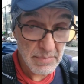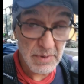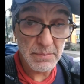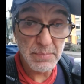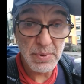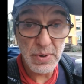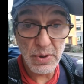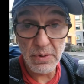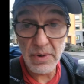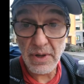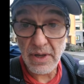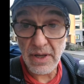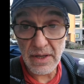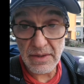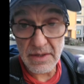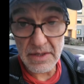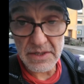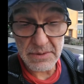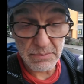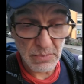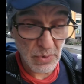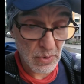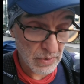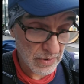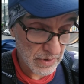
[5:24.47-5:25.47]
pukey
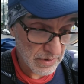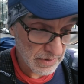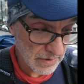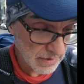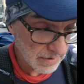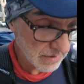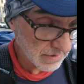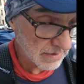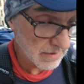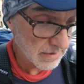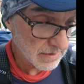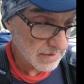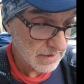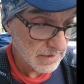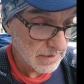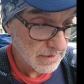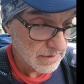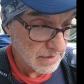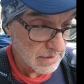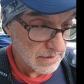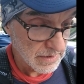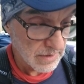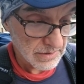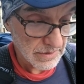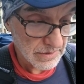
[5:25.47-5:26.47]
this morning,
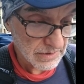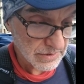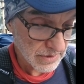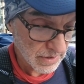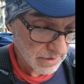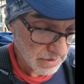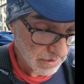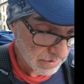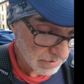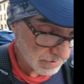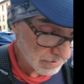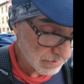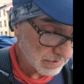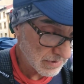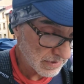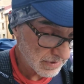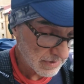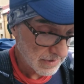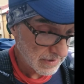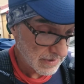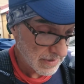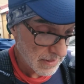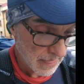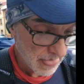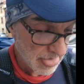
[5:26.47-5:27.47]
so.
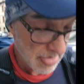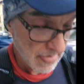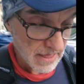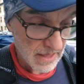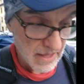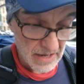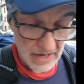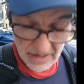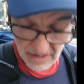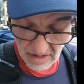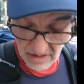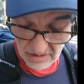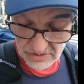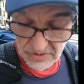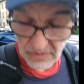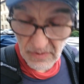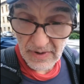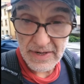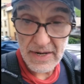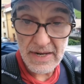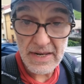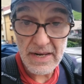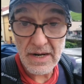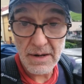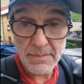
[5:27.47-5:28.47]
And also, I
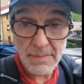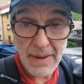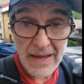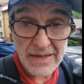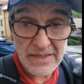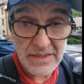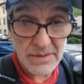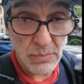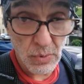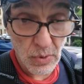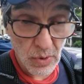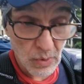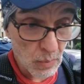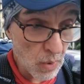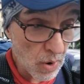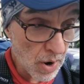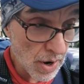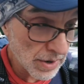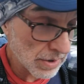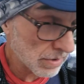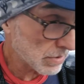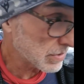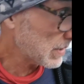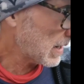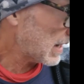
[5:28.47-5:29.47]
needed to buy some more
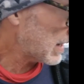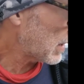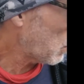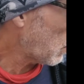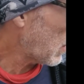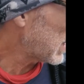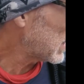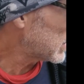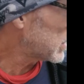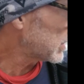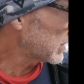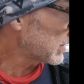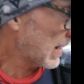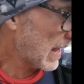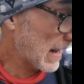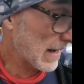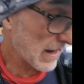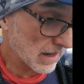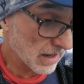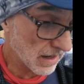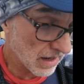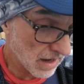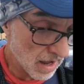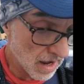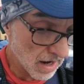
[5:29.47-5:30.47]
water, so I had to wait until 9
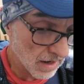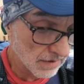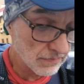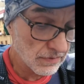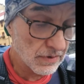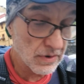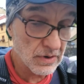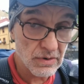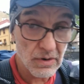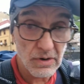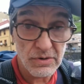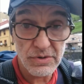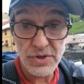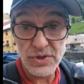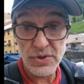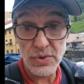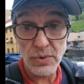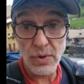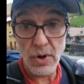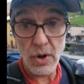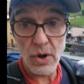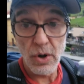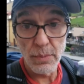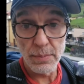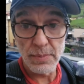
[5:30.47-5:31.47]
o'clock for a grocery store
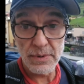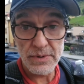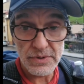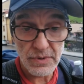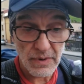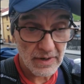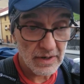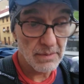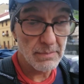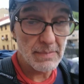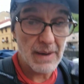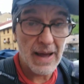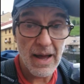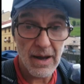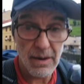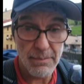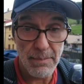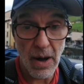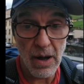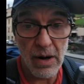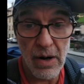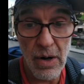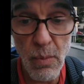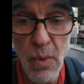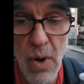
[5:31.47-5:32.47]
to open so I could buy a
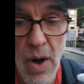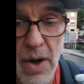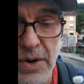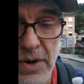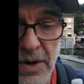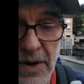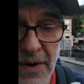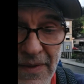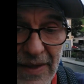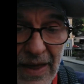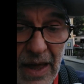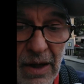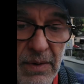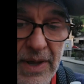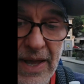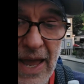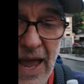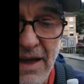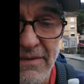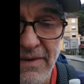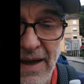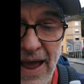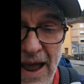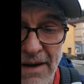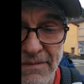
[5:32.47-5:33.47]
bottle of water. And they only
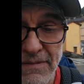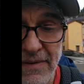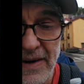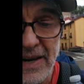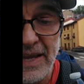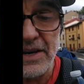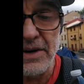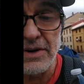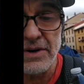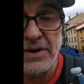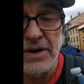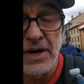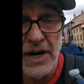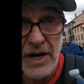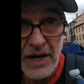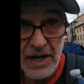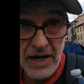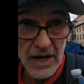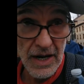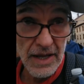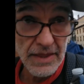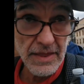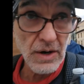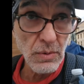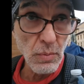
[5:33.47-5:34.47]
have a half a liter,
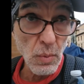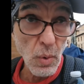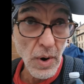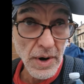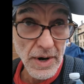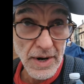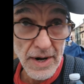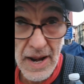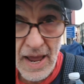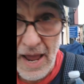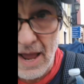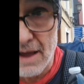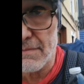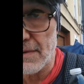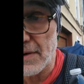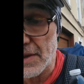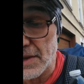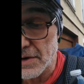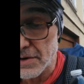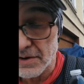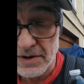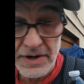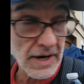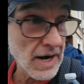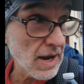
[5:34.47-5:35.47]
and then 1.5
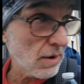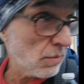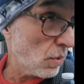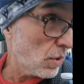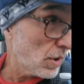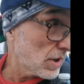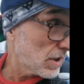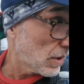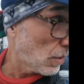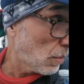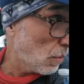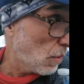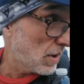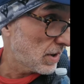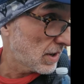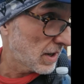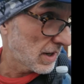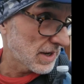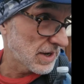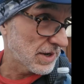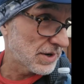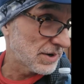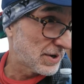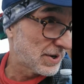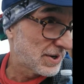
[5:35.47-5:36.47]
liter, and I wanted a 1
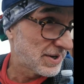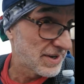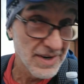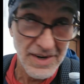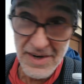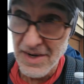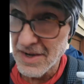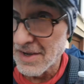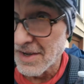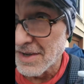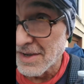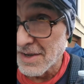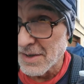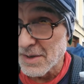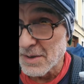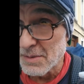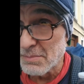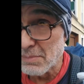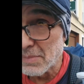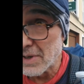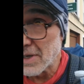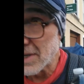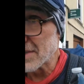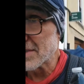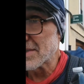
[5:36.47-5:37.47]
liter.
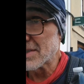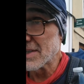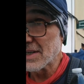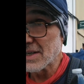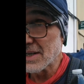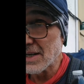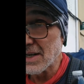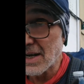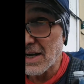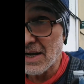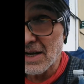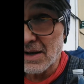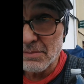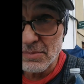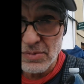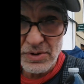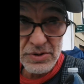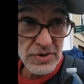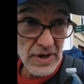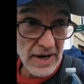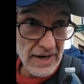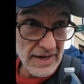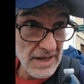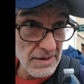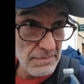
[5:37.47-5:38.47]
But I'm going to
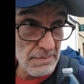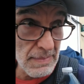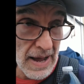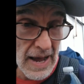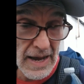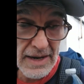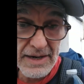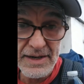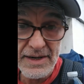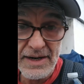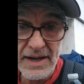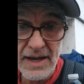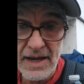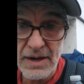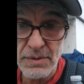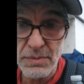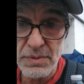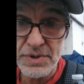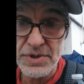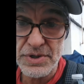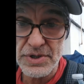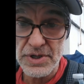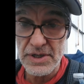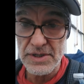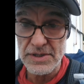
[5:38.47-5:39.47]
try to get by today
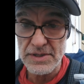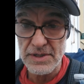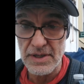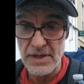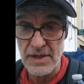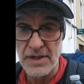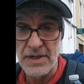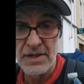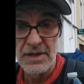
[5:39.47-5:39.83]
with just